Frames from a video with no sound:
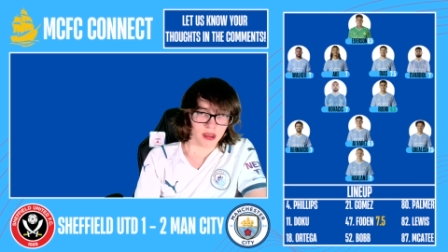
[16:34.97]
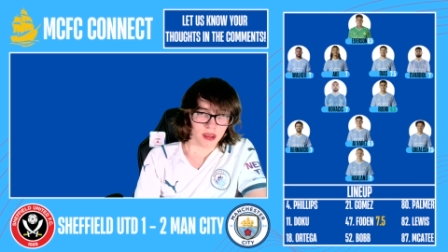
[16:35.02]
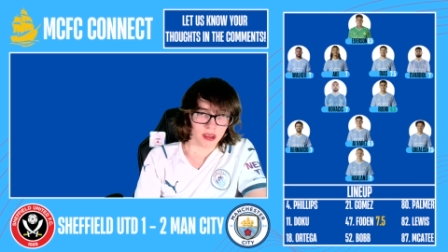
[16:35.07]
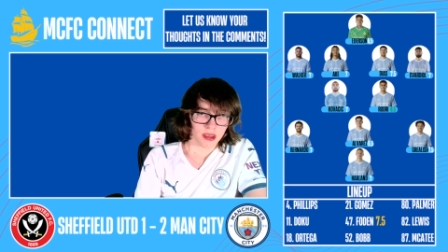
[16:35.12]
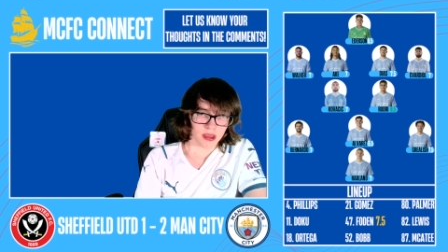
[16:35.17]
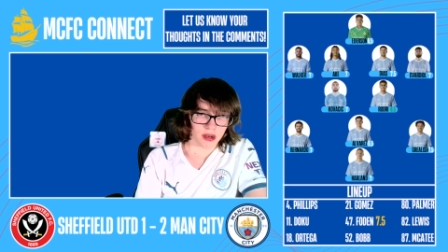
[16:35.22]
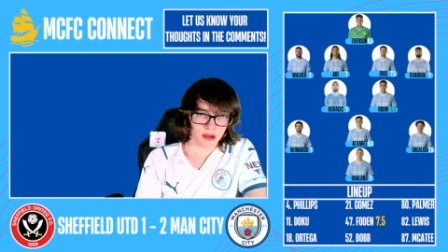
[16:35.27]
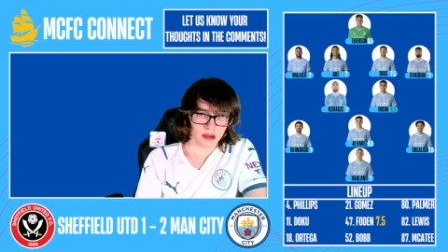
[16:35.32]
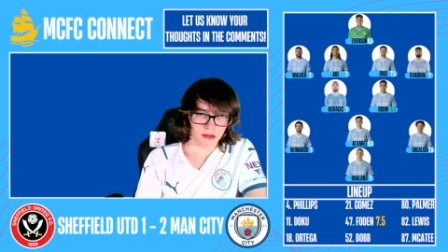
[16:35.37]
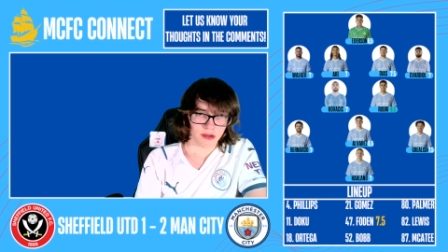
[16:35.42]

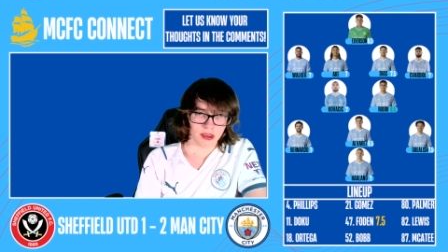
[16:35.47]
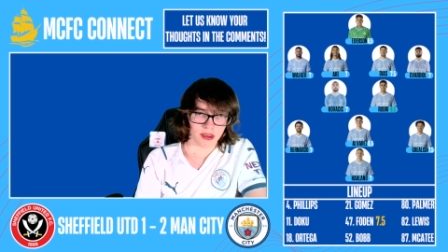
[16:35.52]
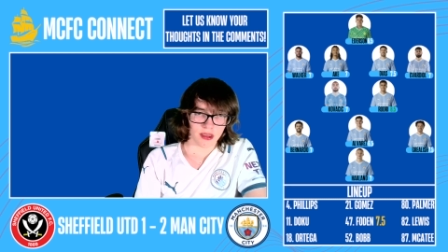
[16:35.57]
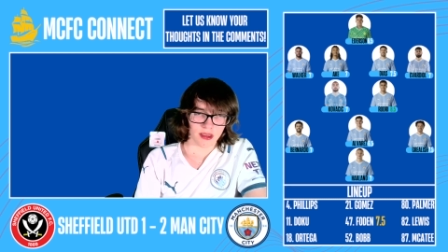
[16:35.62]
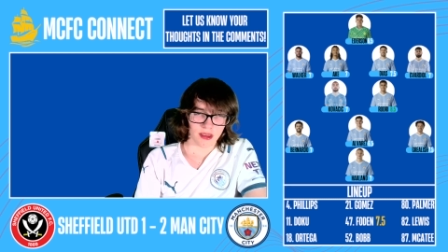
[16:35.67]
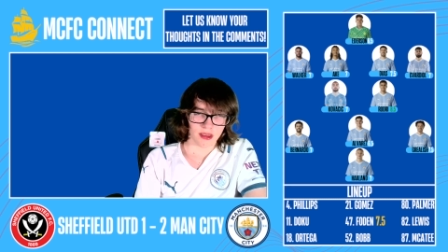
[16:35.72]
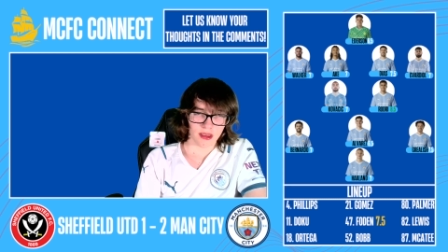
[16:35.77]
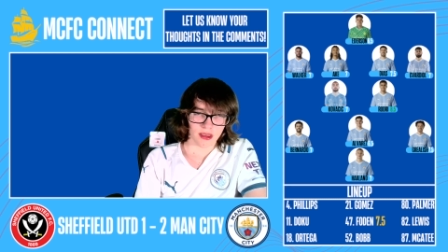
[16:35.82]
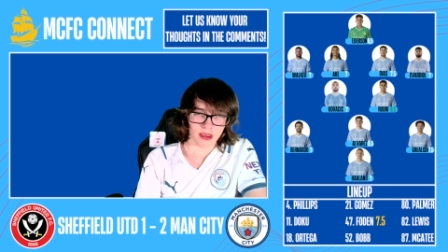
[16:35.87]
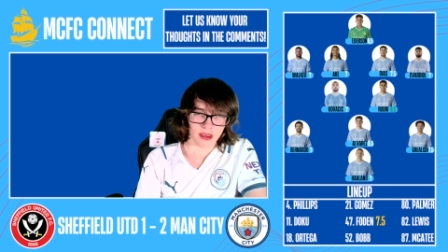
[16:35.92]
You know,
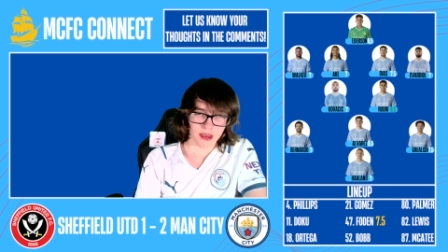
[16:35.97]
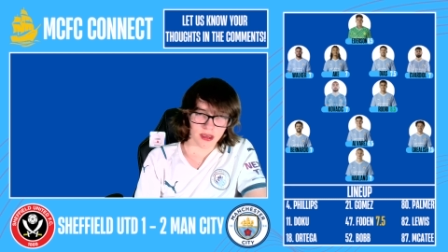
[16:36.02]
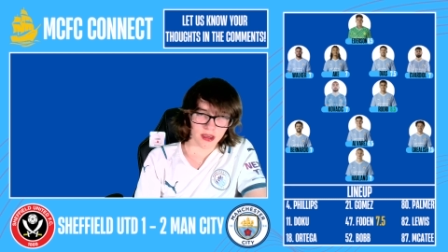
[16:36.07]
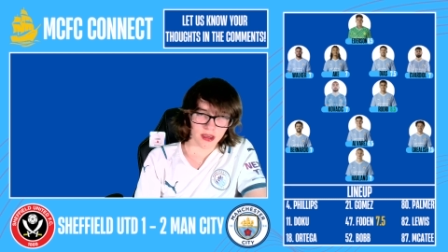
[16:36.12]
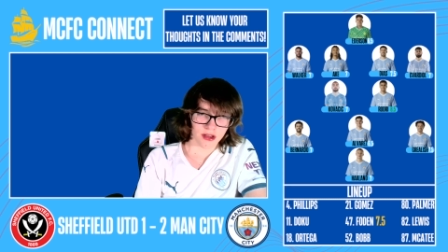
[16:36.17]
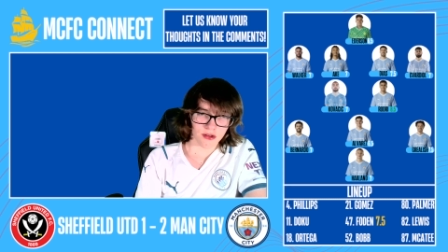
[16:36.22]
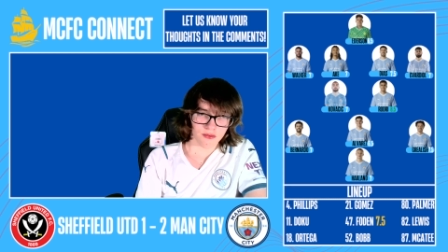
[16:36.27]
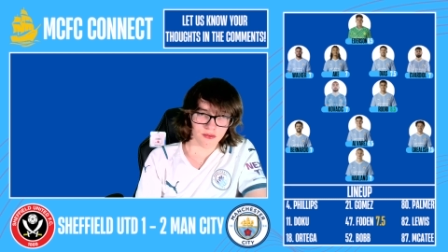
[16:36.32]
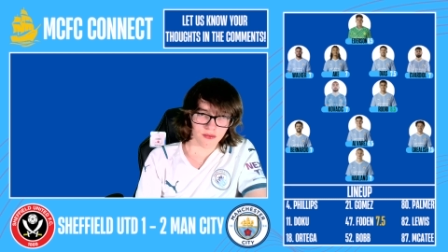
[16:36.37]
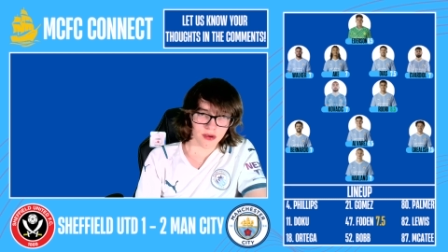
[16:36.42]
he
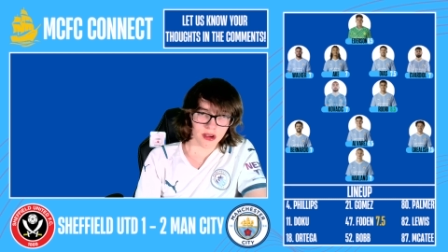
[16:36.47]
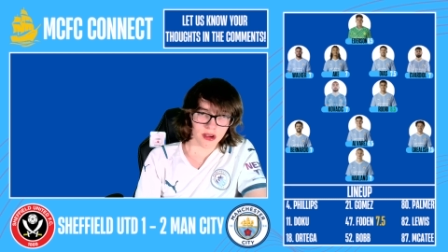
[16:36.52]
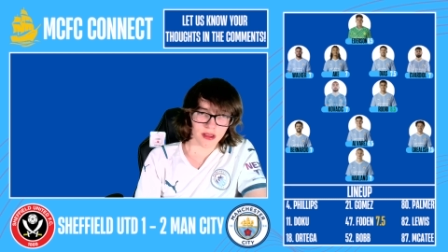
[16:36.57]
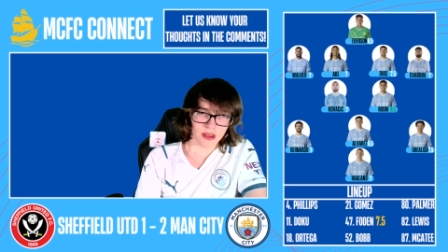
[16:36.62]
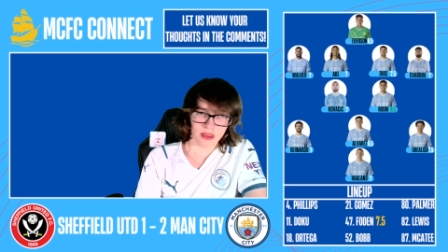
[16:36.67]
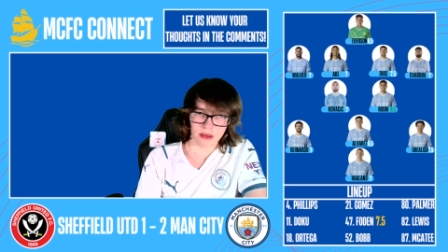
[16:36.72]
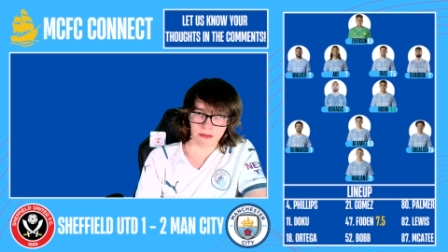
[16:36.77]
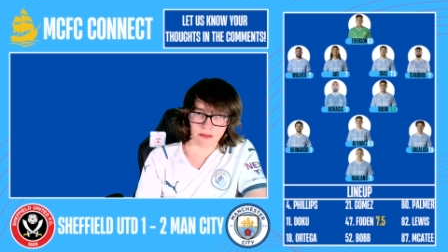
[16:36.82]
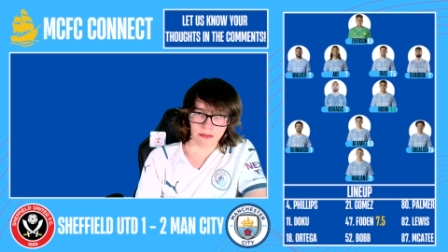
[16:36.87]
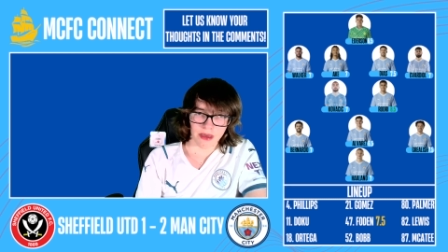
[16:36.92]
could
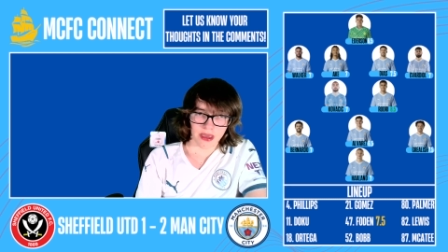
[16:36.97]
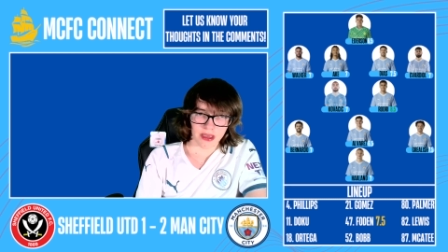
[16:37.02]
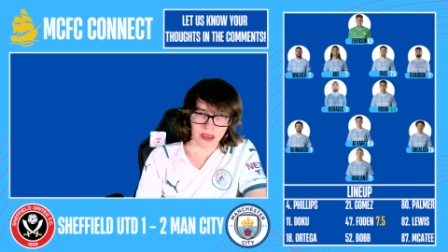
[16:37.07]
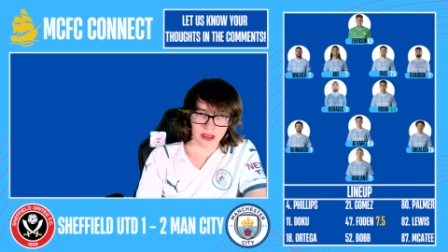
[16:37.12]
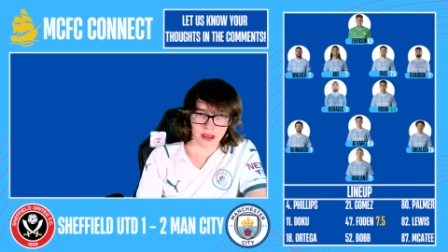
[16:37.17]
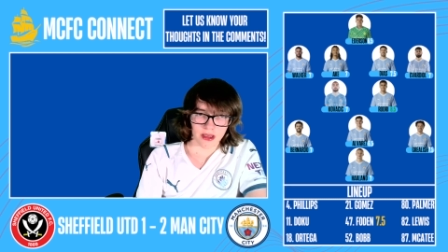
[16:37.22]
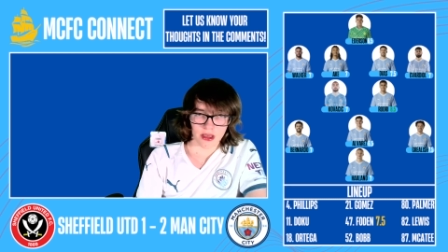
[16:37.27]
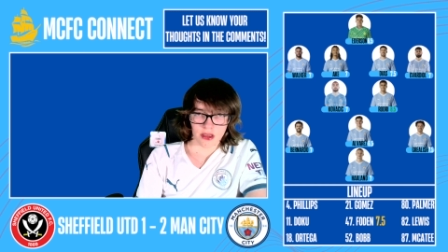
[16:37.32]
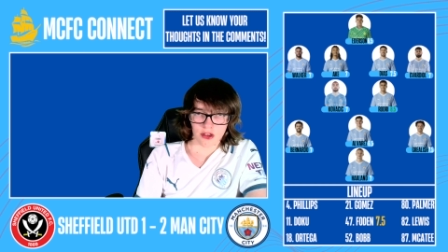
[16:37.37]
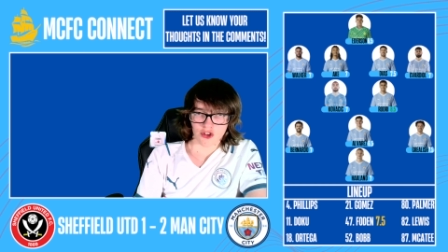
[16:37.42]
really be
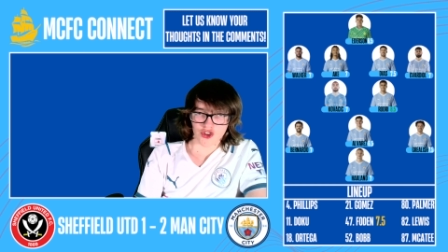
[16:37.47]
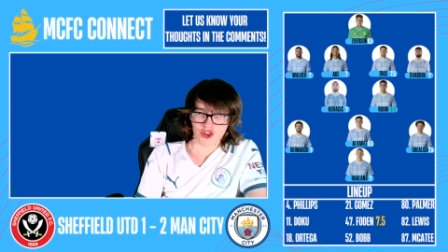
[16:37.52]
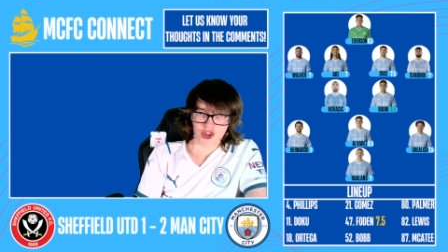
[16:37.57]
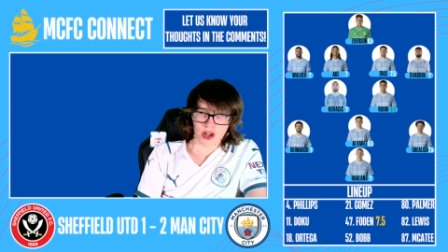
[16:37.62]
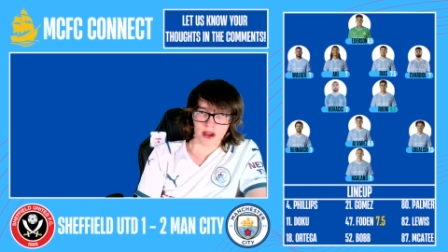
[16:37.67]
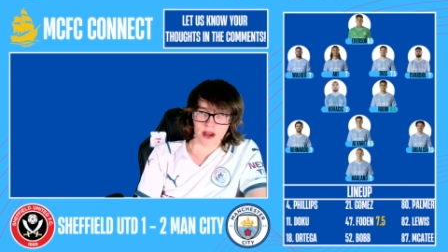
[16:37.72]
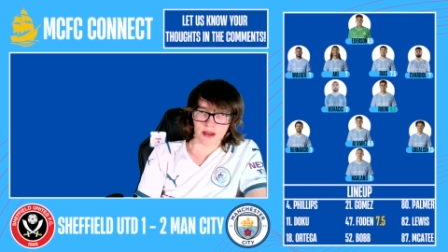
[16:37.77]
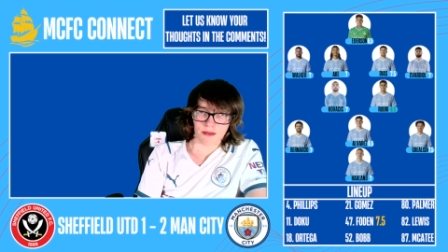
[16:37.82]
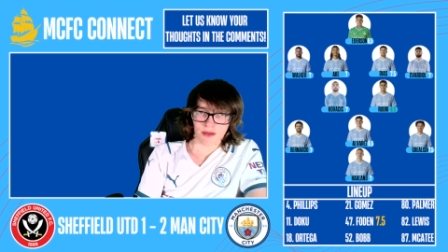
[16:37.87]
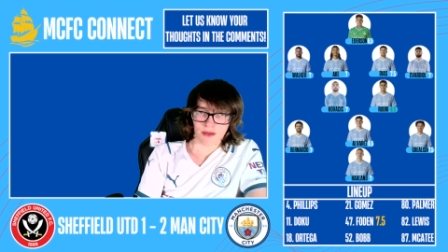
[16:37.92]
a
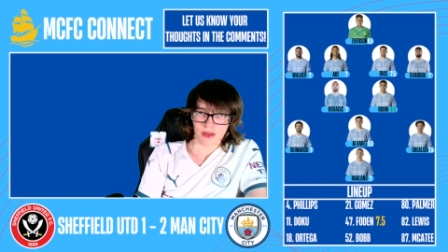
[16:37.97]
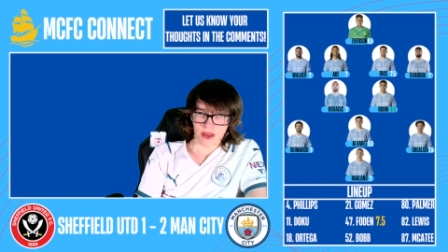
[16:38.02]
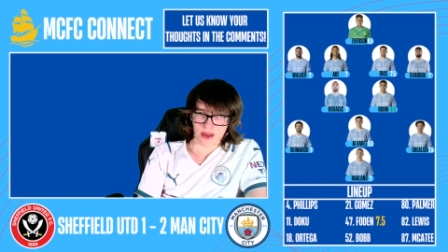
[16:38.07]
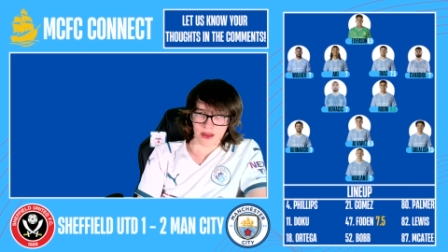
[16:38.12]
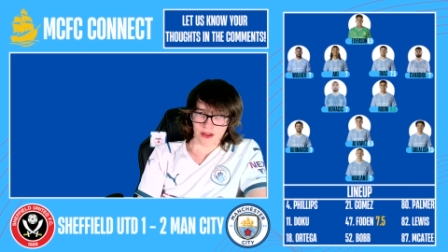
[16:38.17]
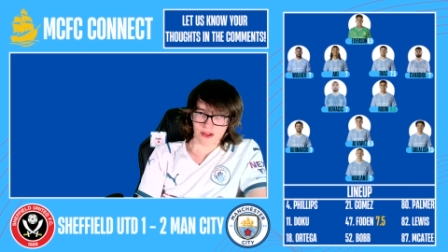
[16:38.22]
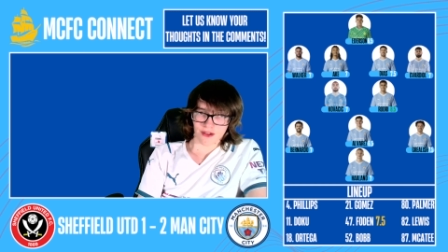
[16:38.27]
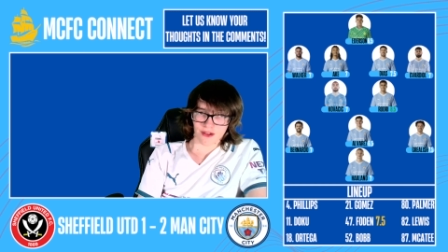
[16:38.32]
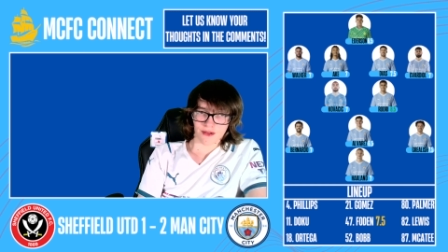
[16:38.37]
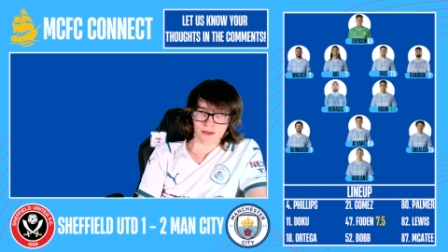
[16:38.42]
giant
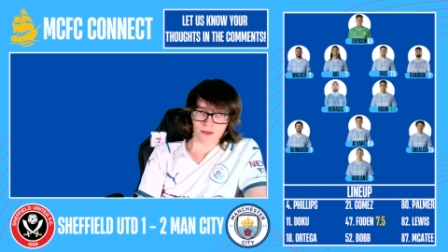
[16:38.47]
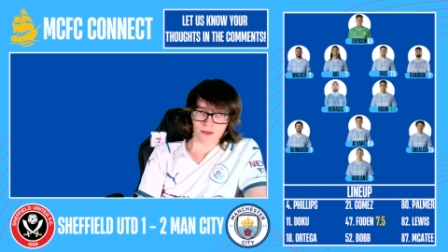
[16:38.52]
player